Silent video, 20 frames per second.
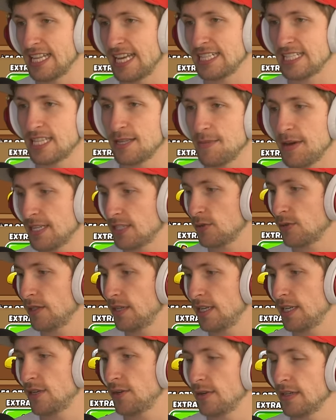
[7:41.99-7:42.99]
that's the best one
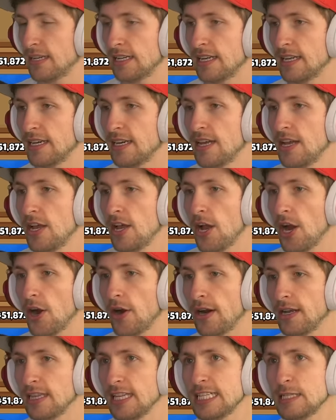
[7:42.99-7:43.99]
that you can get.
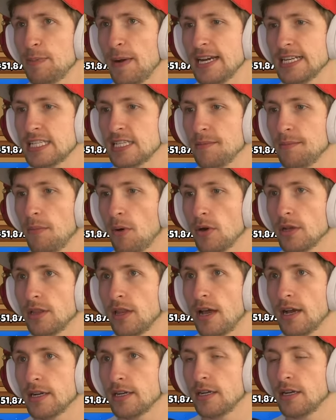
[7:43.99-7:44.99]
All right, let's buy some more
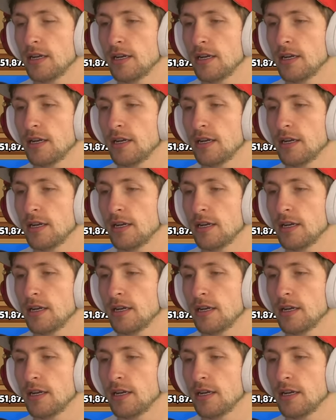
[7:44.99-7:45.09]
luck.